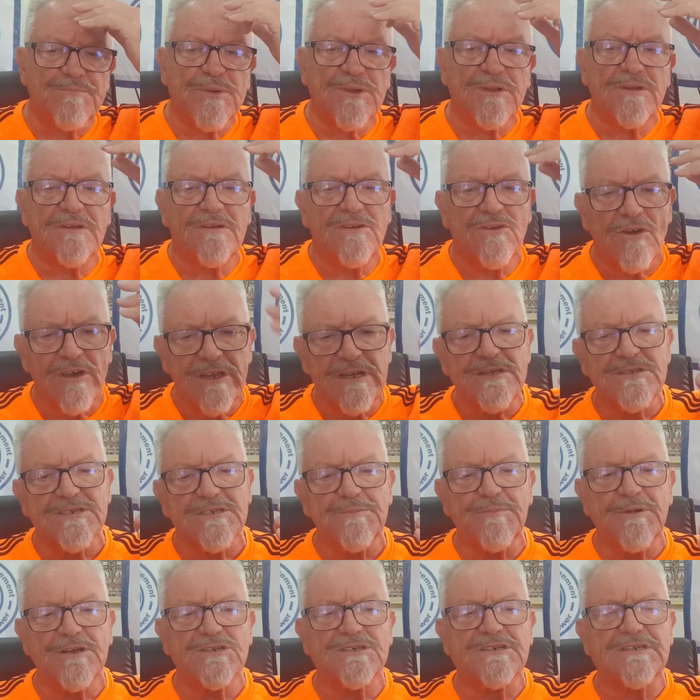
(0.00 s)
but not in
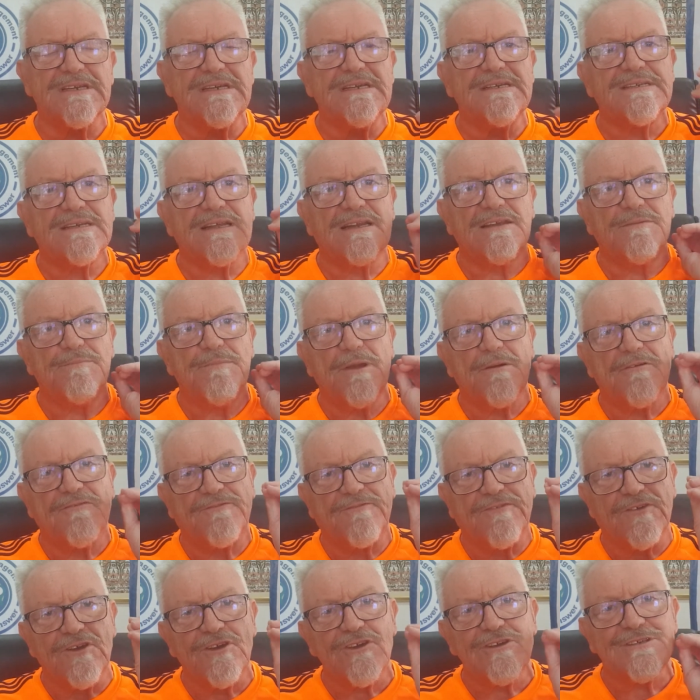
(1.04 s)
so much detail in my
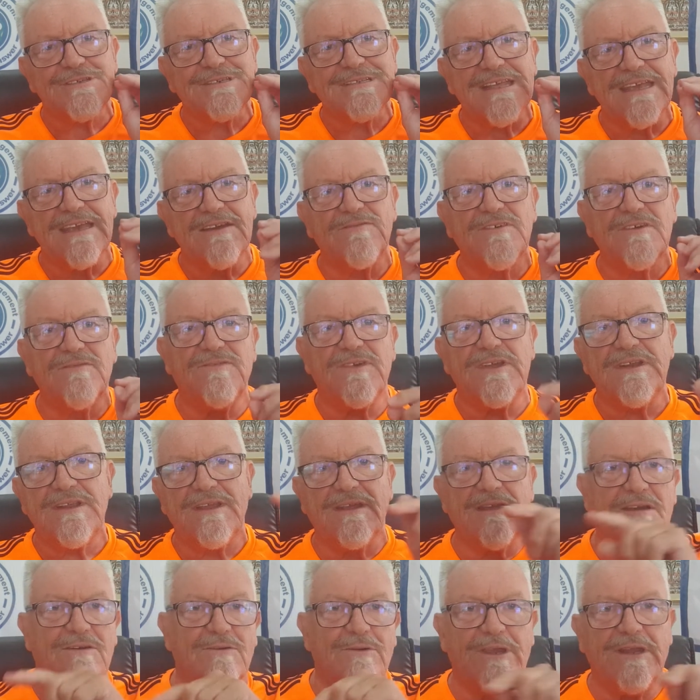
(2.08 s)
first ever
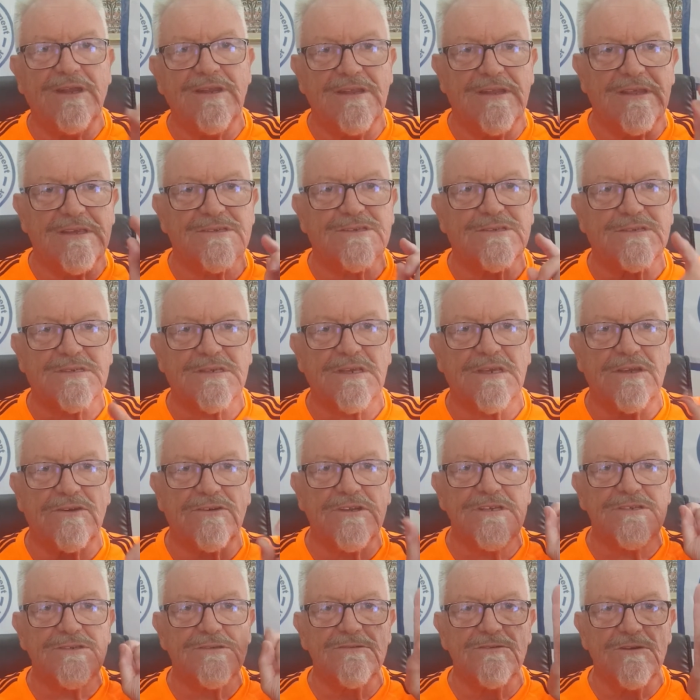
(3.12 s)
video in this
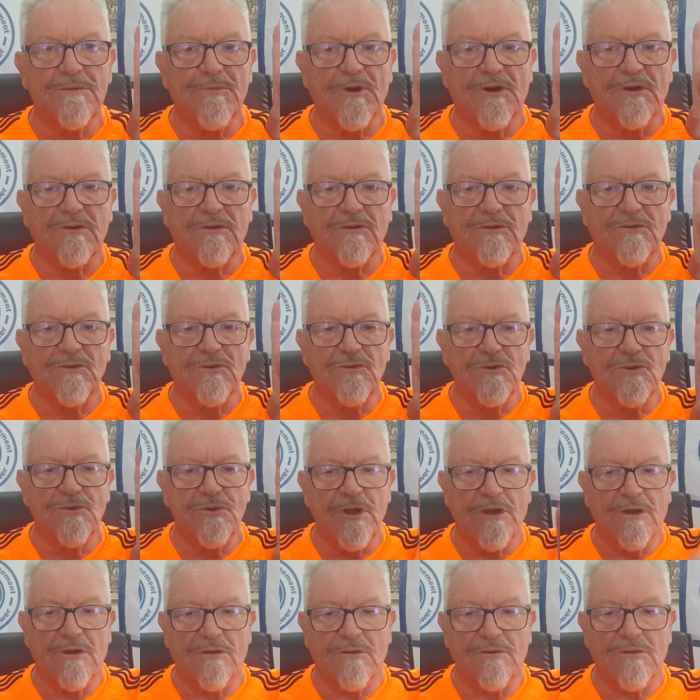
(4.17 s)
series, Numero
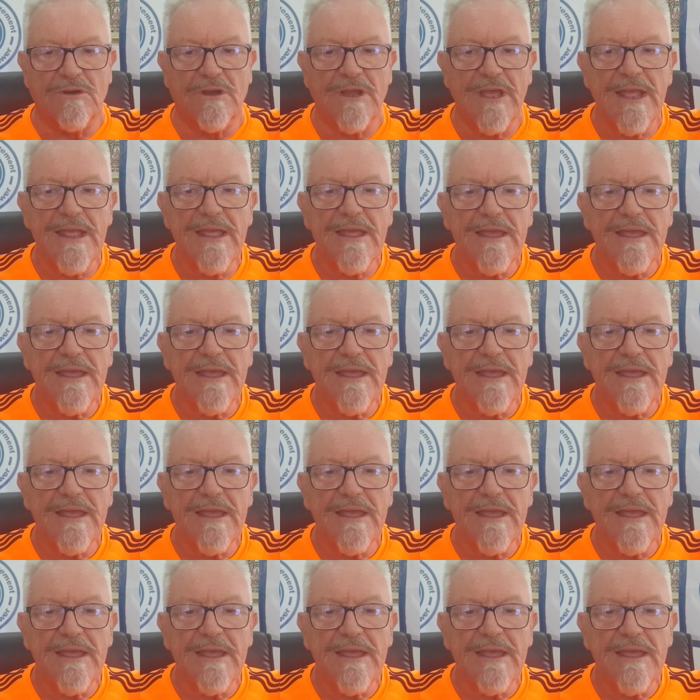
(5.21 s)
Uno.